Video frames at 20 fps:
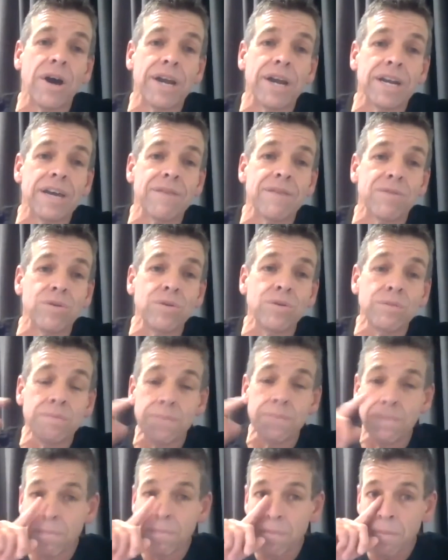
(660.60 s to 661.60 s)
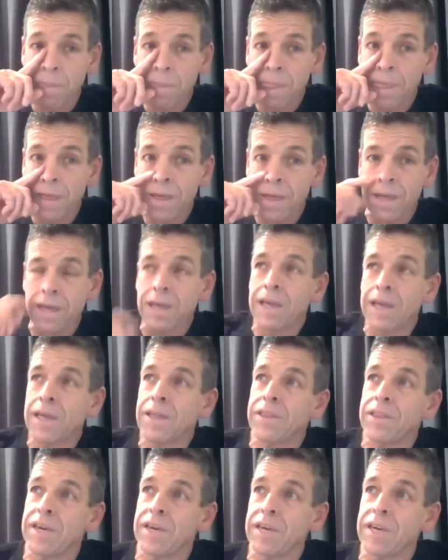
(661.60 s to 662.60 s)
level,
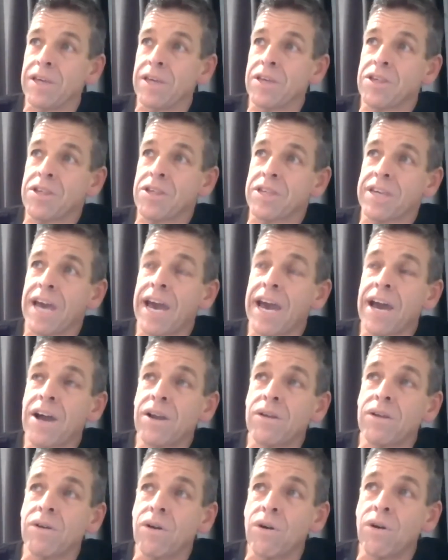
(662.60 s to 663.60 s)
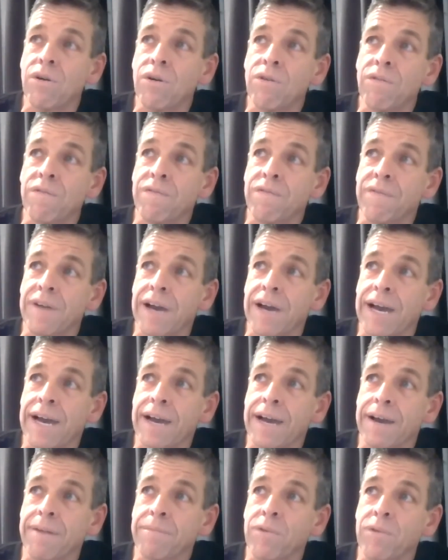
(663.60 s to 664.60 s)
the scale of
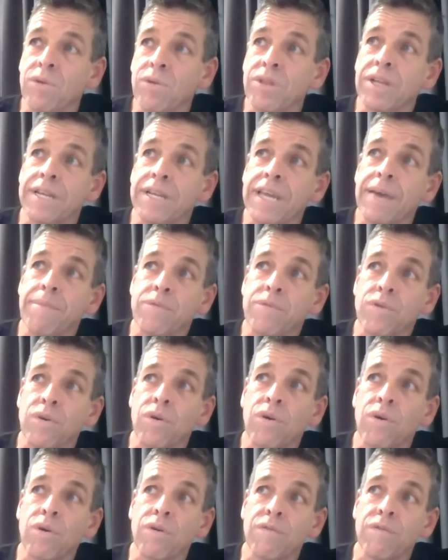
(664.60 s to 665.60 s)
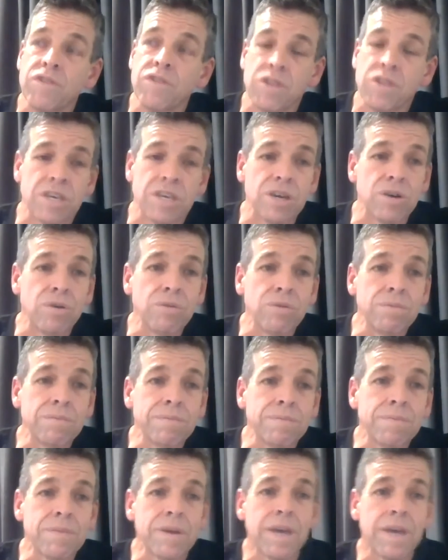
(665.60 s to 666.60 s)
or the depth of skill
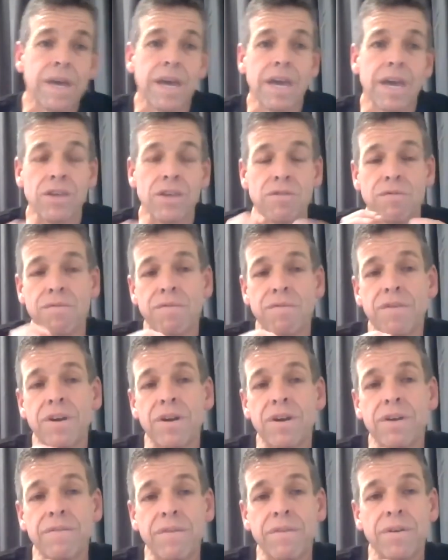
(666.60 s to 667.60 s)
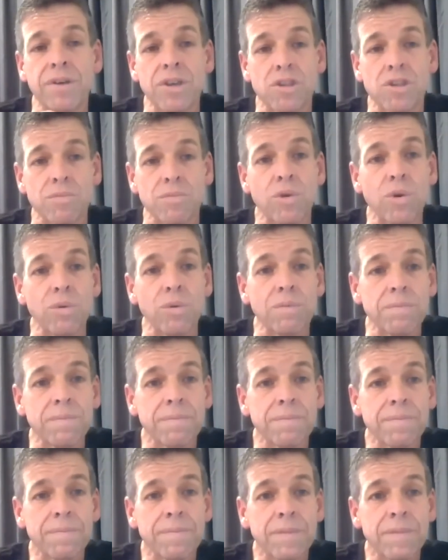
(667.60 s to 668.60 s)
is very, very small.
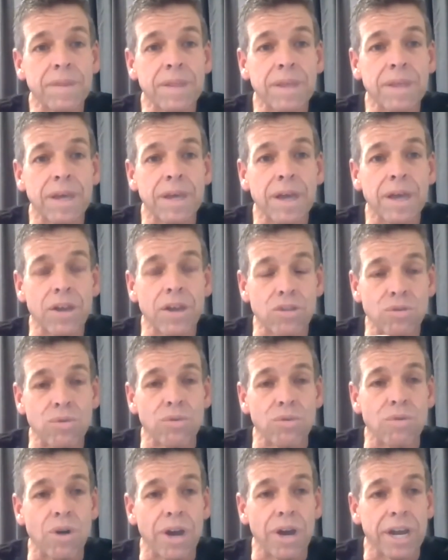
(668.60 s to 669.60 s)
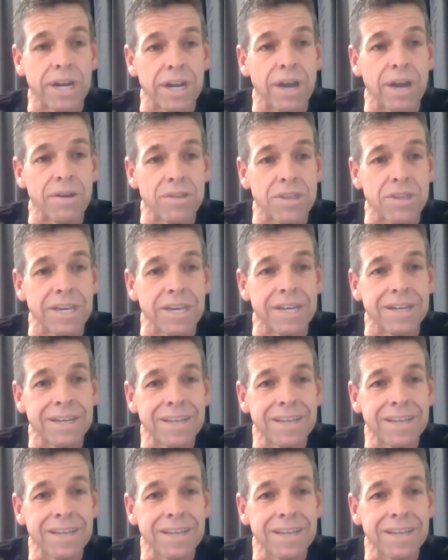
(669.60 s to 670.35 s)
It's all quite close knit.